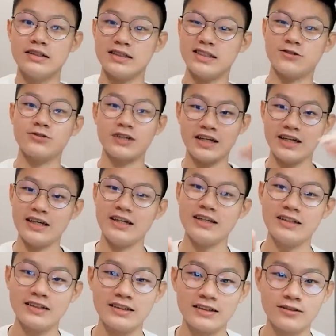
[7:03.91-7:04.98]
It's okay.
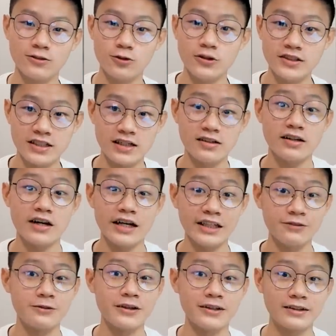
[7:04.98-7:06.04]
Don't tell
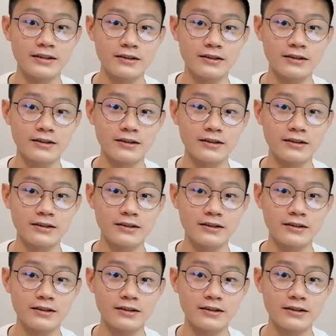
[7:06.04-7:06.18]
anyone.